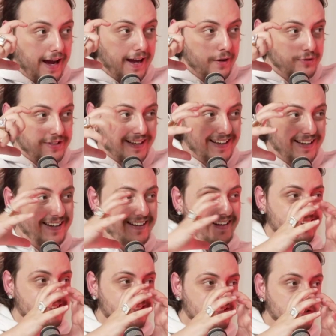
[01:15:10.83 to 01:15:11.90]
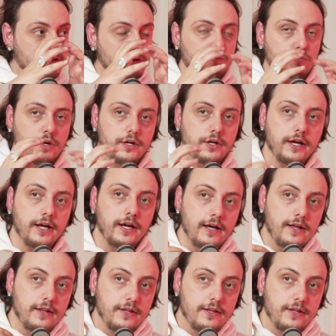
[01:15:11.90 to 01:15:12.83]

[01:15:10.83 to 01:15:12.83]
it was like condensed into one day,